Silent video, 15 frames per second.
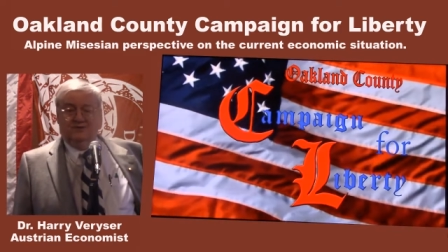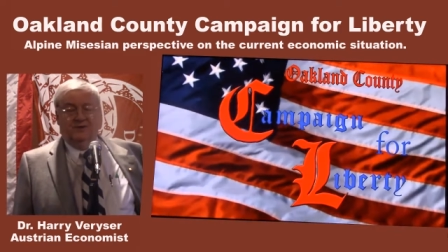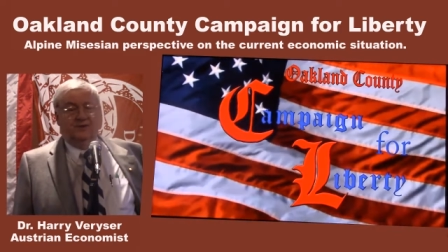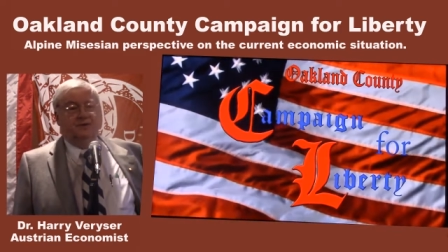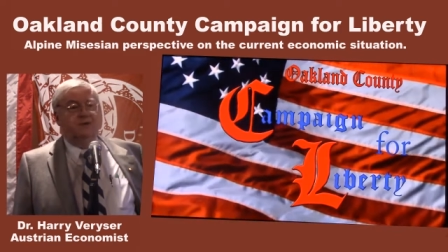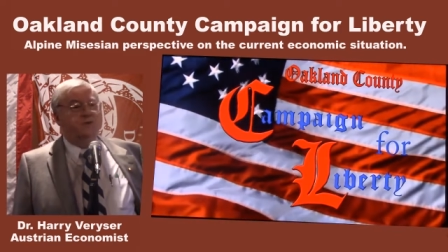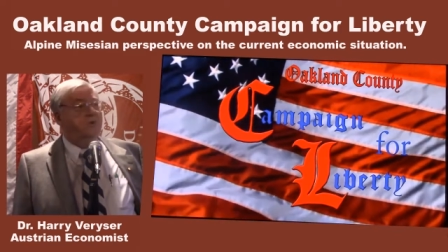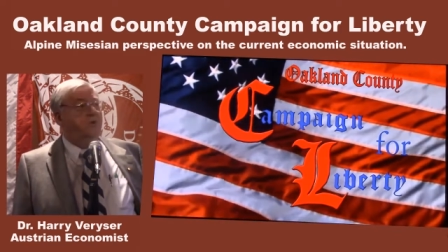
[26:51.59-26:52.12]
They
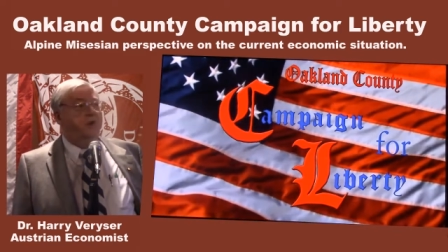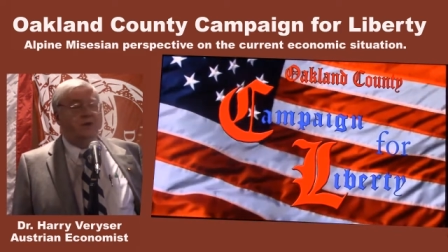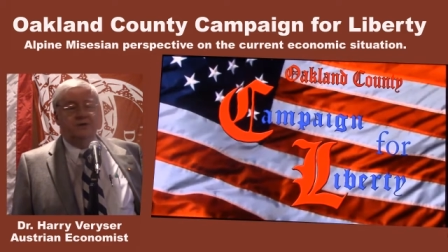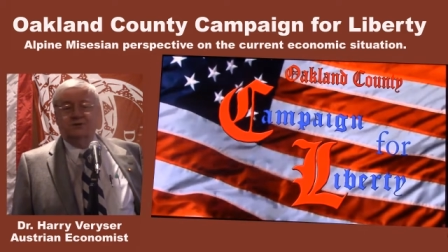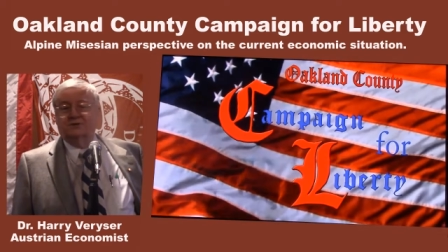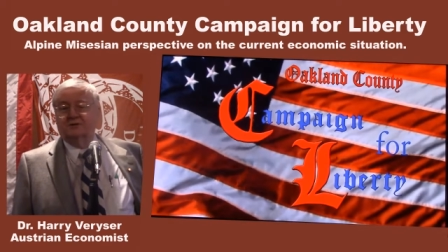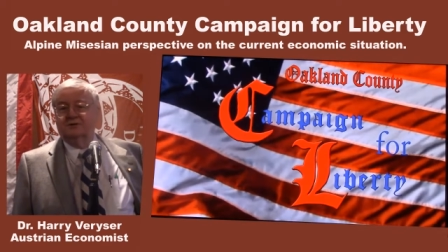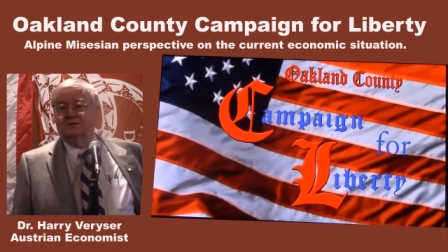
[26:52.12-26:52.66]
can
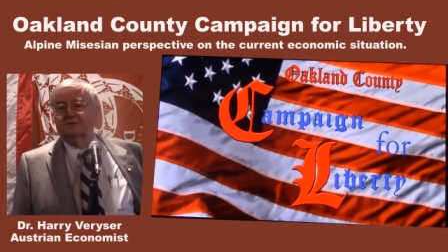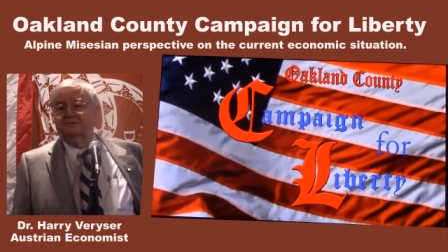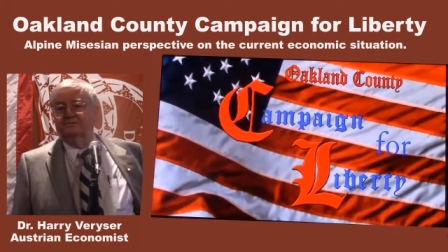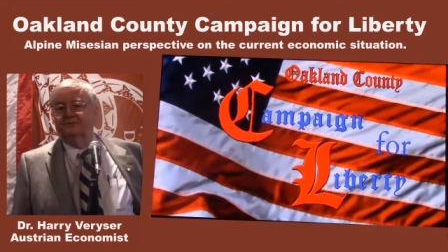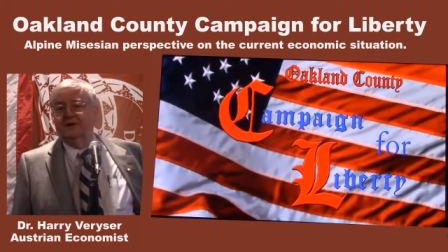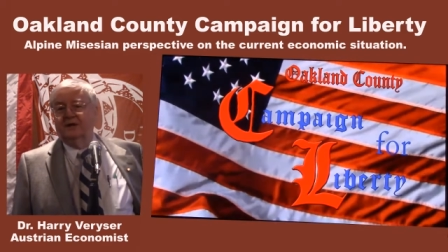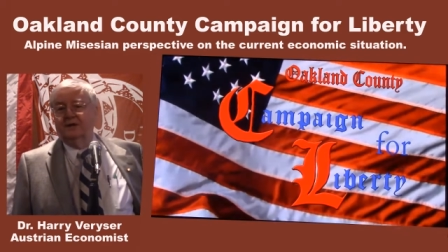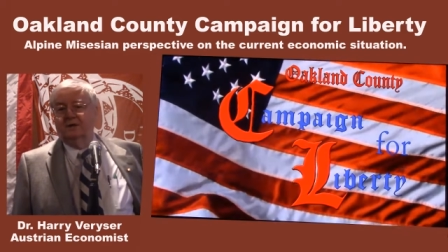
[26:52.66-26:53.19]
cause
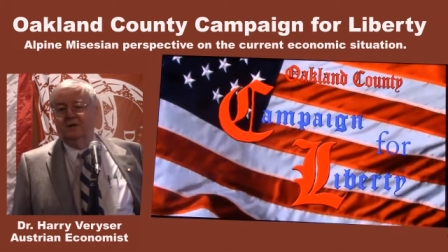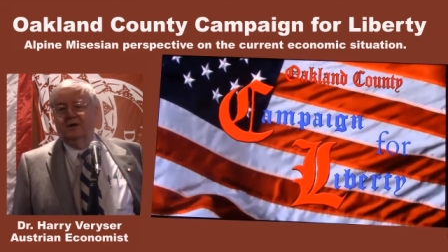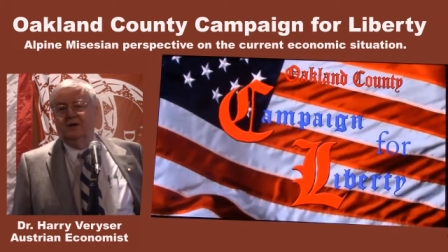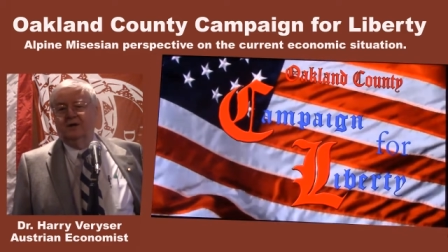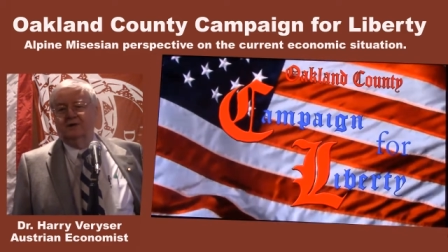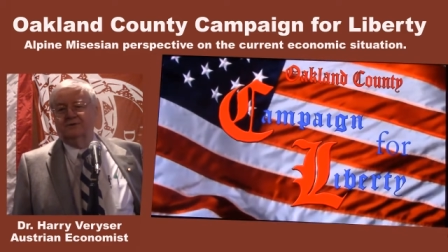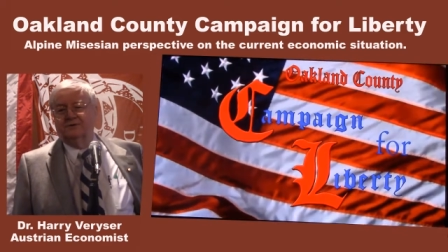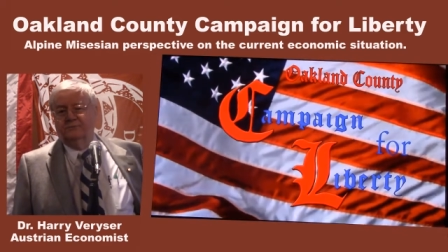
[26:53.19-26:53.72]
they can
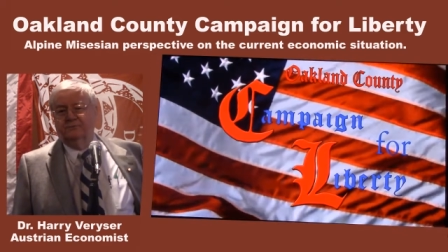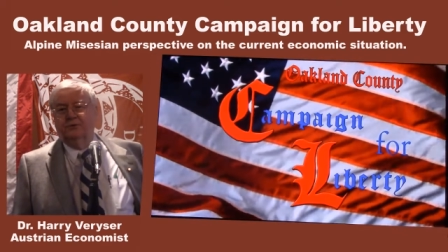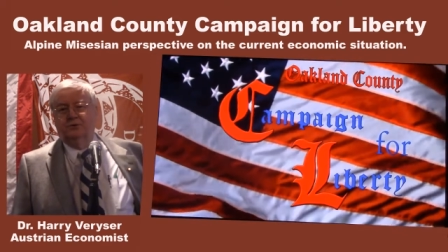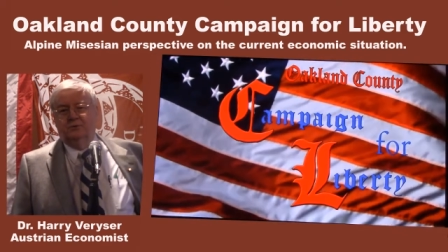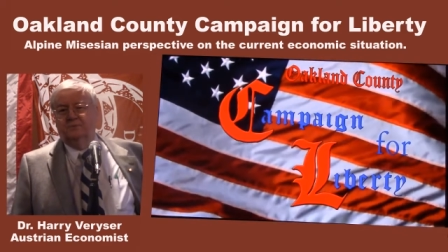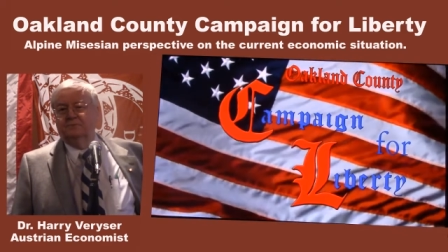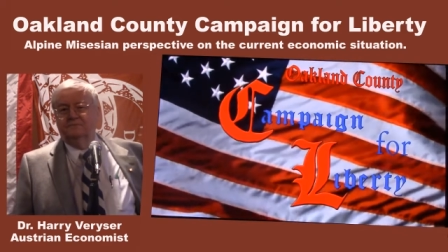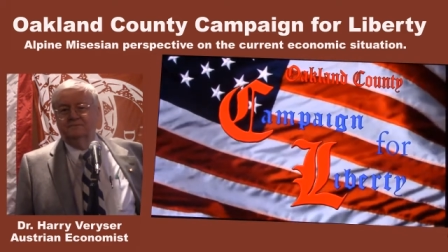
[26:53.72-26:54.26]
cause a
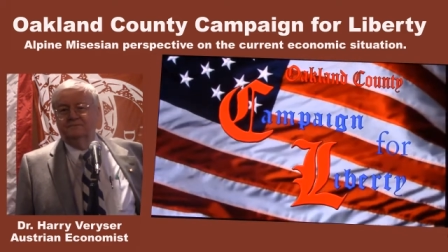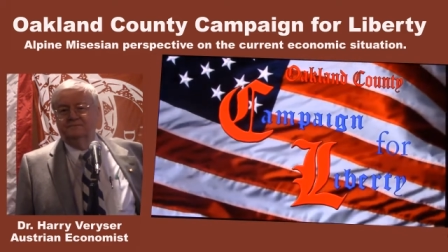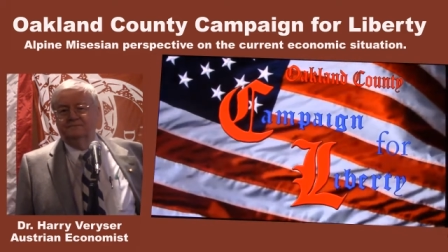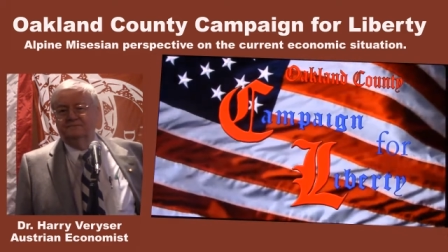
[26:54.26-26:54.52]
boom